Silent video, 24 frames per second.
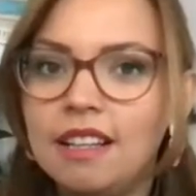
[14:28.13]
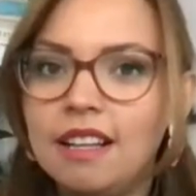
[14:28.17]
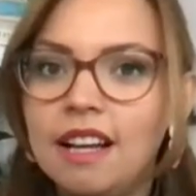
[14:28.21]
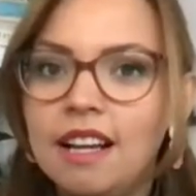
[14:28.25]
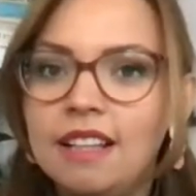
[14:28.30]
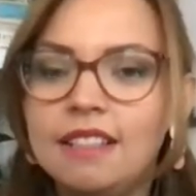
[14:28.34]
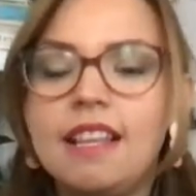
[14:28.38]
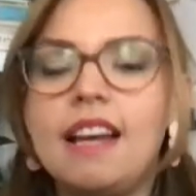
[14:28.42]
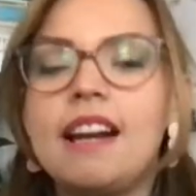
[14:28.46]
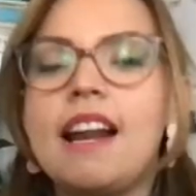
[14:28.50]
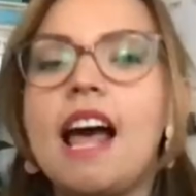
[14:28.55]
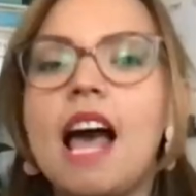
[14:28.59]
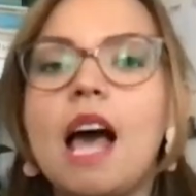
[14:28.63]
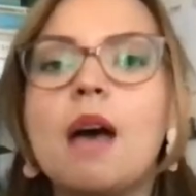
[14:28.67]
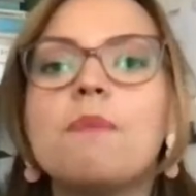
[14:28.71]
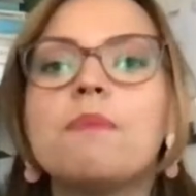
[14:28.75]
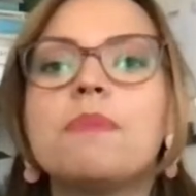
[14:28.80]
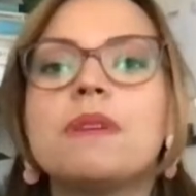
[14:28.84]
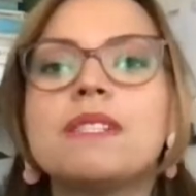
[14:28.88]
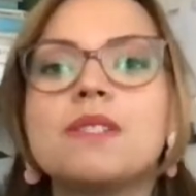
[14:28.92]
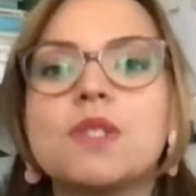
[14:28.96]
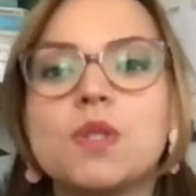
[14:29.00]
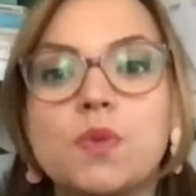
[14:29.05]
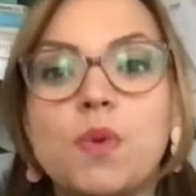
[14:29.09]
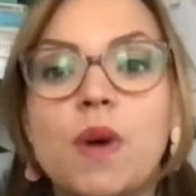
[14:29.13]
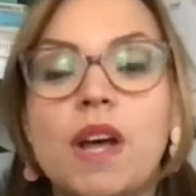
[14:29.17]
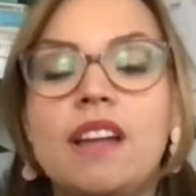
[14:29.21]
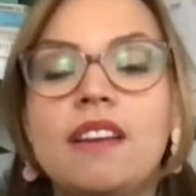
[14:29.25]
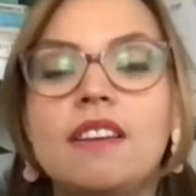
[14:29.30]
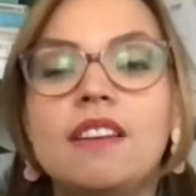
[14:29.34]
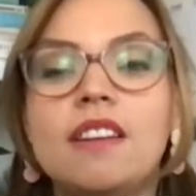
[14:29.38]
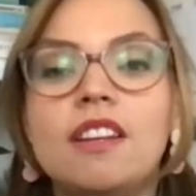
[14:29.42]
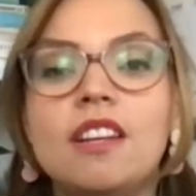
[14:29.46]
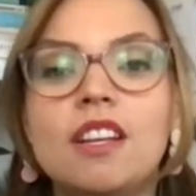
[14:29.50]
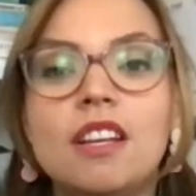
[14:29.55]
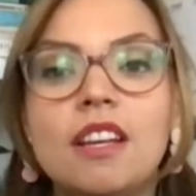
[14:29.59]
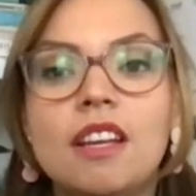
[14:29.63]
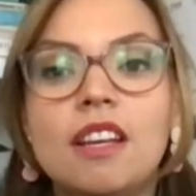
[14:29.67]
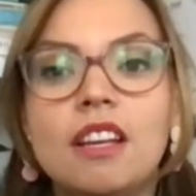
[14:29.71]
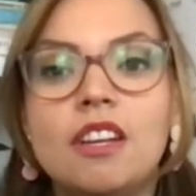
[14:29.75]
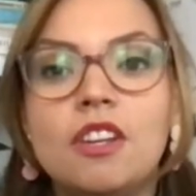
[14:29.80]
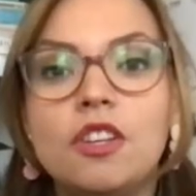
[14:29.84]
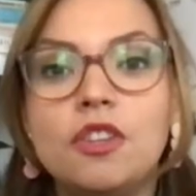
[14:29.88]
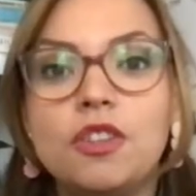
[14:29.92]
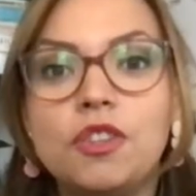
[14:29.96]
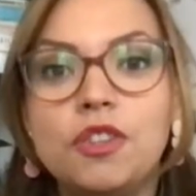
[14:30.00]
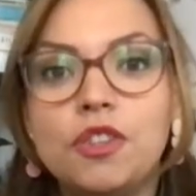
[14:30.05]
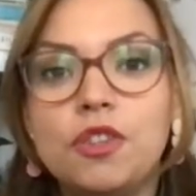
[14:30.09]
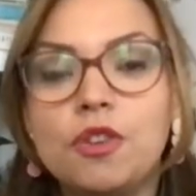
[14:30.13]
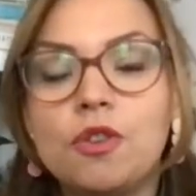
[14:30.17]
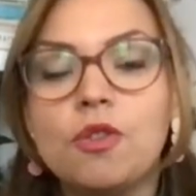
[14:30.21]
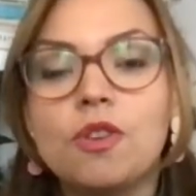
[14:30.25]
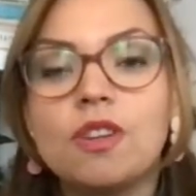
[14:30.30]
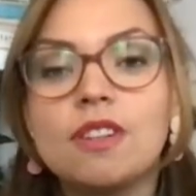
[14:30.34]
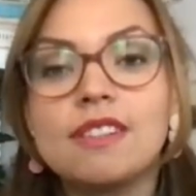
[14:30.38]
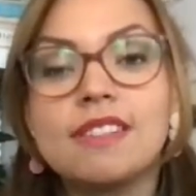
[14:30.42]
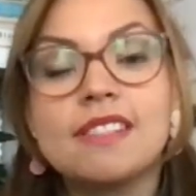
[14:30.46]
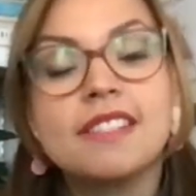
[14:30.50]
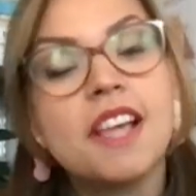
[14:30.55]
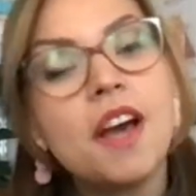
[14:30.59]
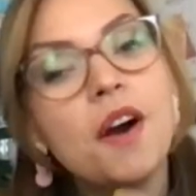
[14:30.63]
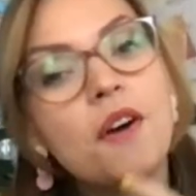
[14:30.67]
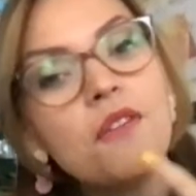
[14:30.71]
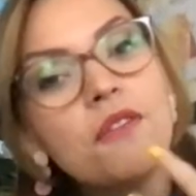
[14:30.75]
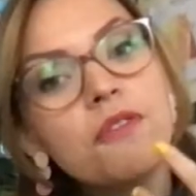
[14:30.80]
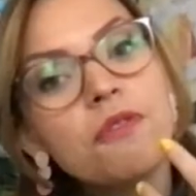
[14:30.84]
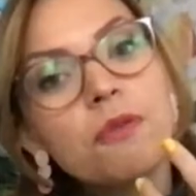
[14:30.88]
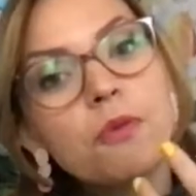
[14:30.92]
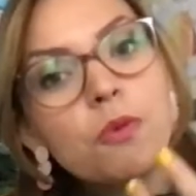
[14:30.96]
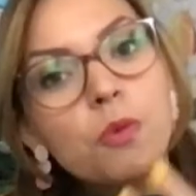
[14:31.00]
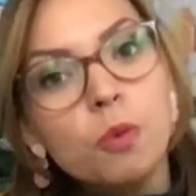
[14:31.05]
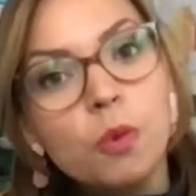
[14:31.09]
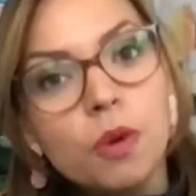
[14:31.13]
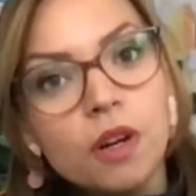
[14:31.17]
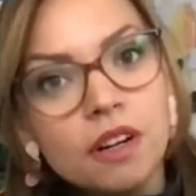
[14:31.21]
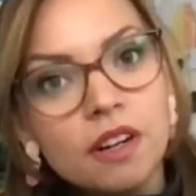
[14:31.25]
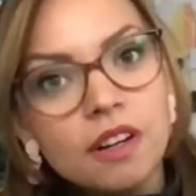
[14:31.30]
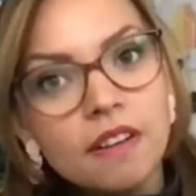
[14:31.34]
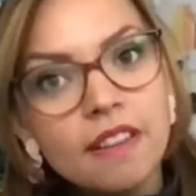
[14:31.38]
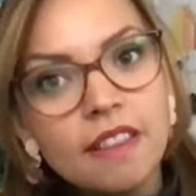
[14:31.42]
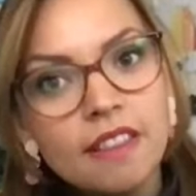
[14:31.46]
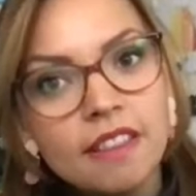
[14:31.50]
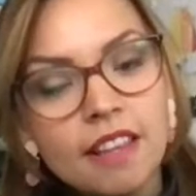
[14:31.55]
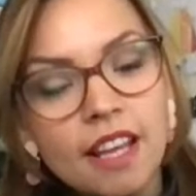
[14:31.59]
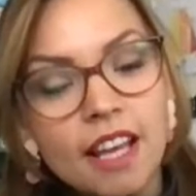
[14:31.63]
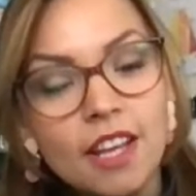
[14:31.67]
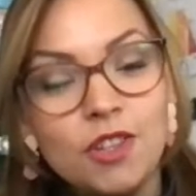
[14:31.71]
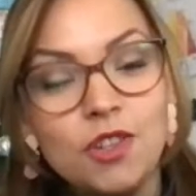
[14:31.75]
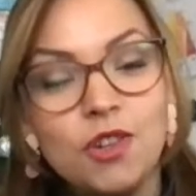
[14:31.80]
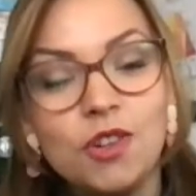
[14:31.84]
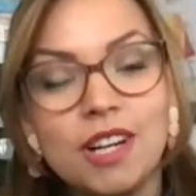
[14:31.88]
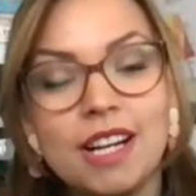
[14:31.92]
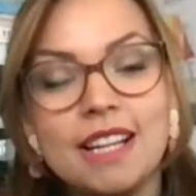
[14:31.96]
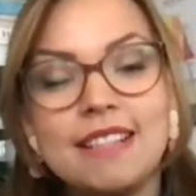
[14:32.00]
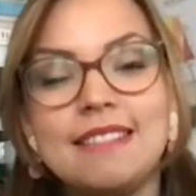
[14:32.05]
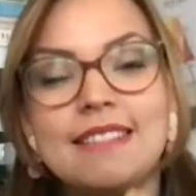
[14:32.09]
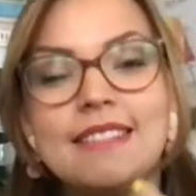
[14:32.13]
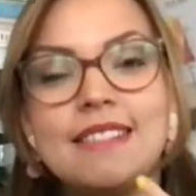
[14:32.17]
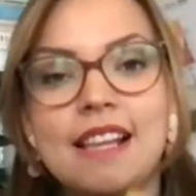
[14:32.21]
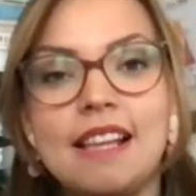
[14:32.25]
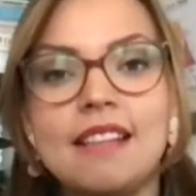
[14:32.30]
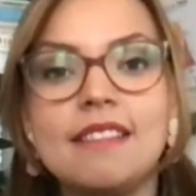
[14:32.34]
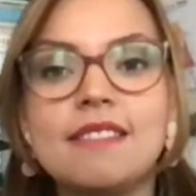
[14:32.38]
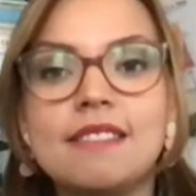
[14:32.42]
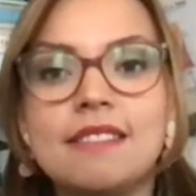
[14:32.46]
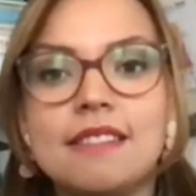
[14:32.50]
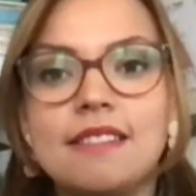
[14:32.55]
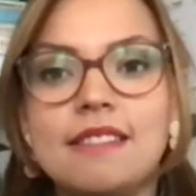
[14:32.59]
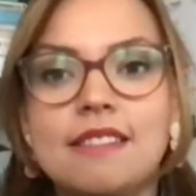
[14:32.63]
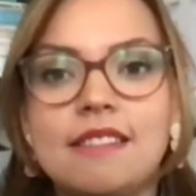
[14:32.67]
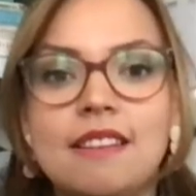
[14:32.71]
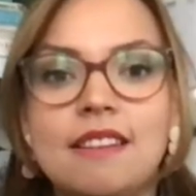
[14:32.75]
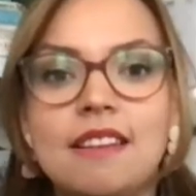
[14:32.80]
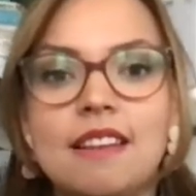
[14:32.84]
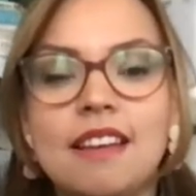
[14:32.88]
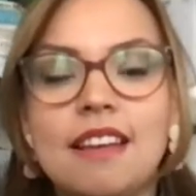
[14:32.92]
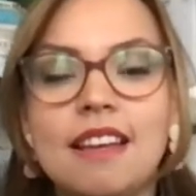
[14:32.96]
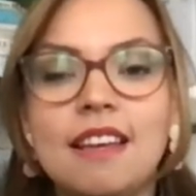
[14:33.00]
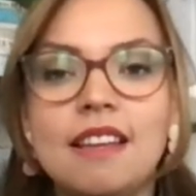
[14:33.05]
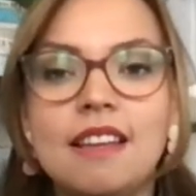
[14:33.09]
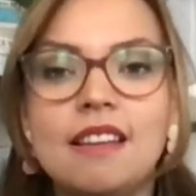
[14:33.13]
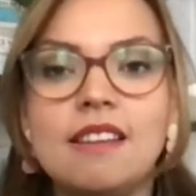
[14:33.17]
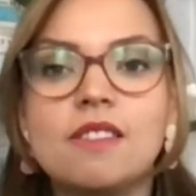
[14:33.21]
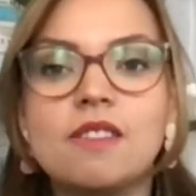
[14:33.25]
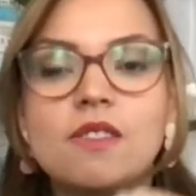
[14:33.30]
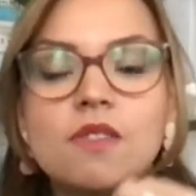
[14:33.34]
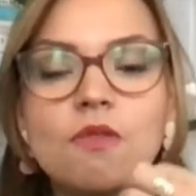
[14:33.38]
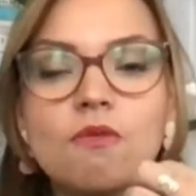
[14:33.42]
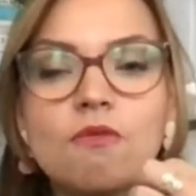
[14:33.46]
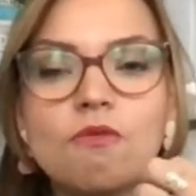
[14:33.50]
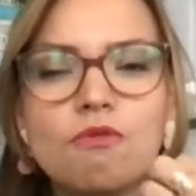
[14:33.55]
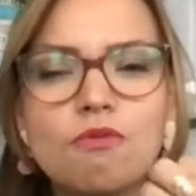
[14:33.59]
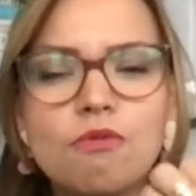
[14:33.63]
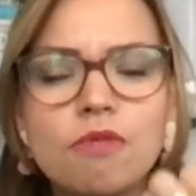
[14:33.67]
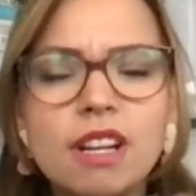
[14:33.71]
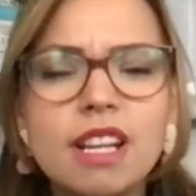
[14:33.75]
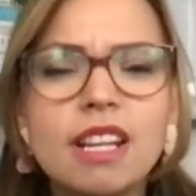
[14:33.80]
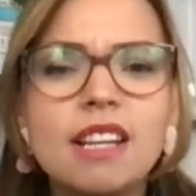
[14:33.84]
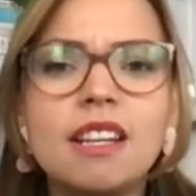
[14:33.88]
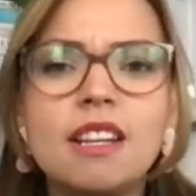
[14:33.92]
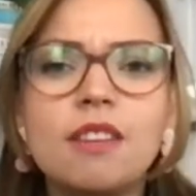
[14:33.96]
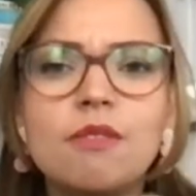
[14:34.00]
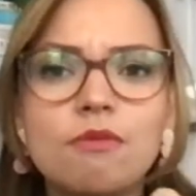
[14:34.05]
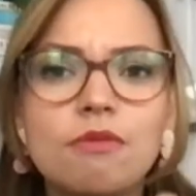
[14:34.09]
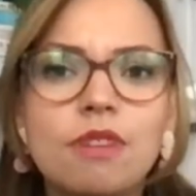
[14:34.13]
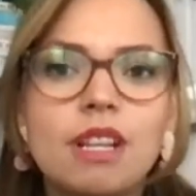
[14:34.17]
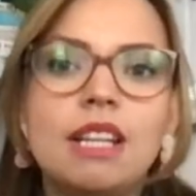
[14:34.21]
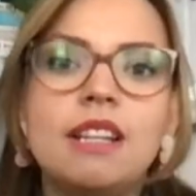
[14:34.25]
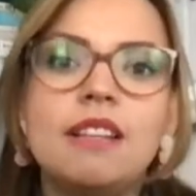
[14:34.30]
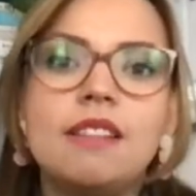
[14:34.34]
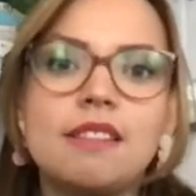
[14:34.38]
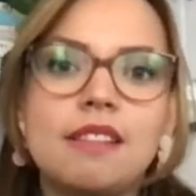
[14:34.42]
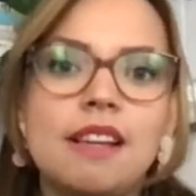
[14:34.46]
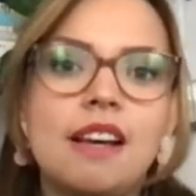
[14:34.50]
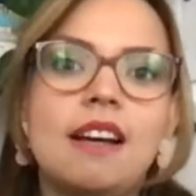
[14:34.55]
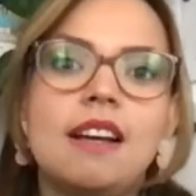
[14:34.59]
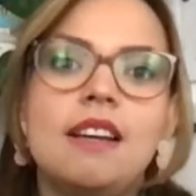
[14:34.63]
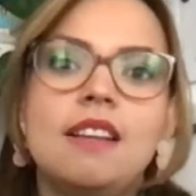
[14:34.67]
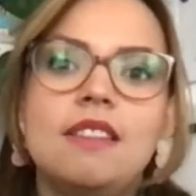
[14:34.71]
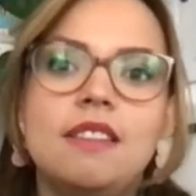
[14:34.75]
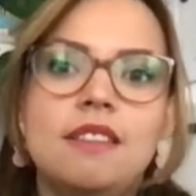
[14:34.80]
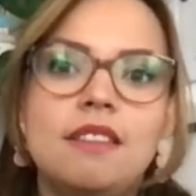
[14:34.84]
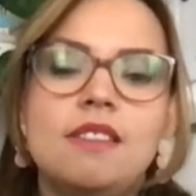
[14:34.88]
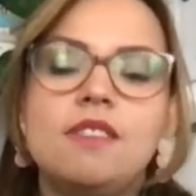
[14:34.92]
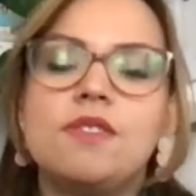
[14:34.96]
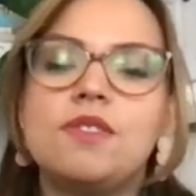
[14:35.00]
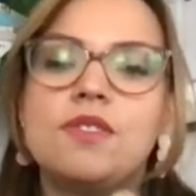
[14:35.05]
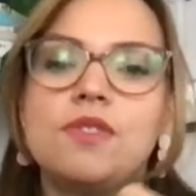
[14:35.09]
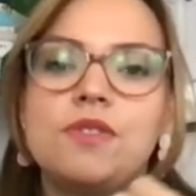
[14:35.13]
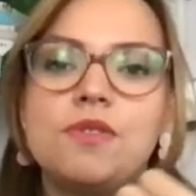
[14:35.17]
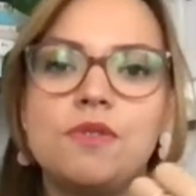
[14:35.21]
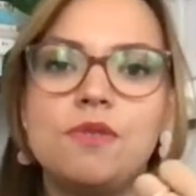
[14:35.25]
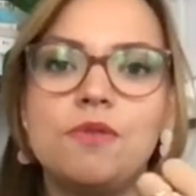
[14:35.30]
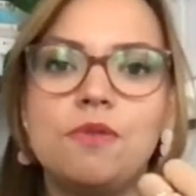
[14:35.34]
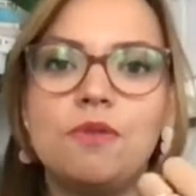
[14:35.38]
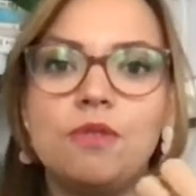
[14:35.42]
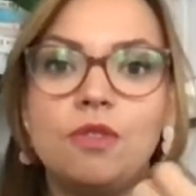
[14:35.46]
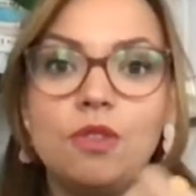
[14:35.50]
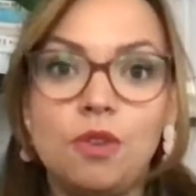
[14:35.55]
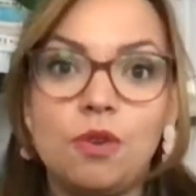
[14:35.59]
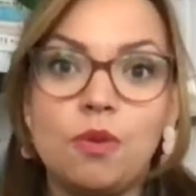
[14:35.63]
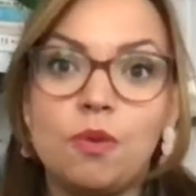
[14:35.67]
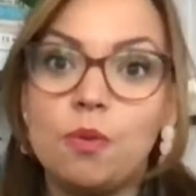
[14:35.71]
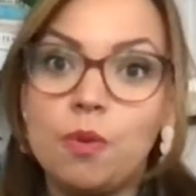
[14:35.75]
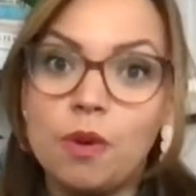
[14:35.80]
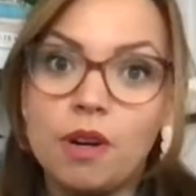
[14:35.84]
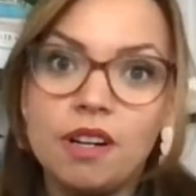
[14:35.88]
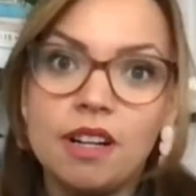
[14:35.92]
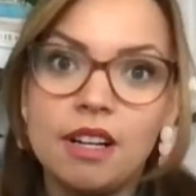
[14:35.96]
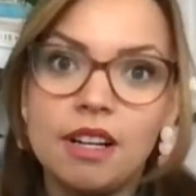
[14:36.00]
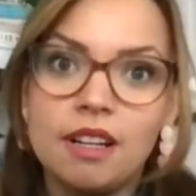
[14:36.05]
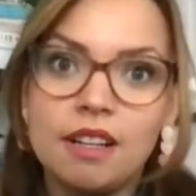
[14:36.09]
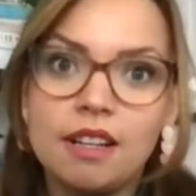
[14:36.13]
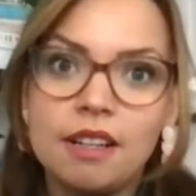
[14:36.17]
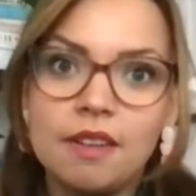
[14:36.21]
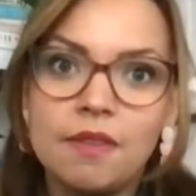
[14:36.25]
And that happens when your self-worth and your identity is really, really tied into your work.